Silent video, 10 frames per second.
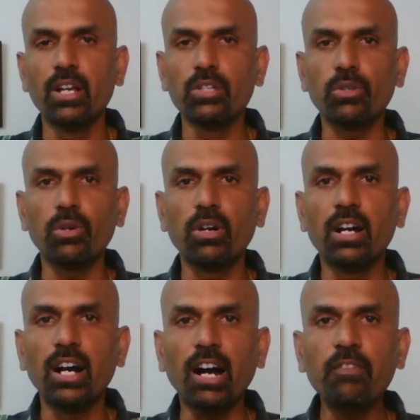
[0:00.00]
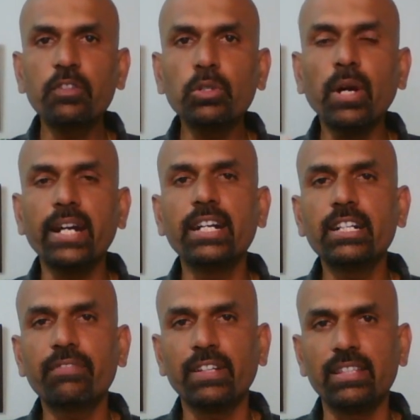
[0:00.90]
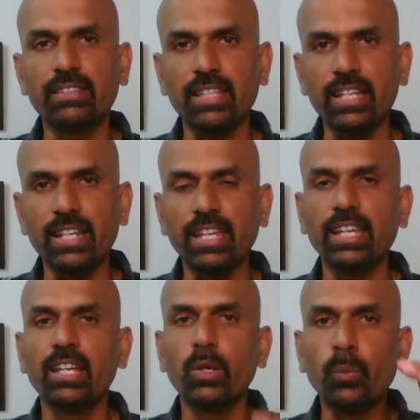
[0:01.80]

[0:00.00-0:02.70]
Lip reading: So, how to identify the theory,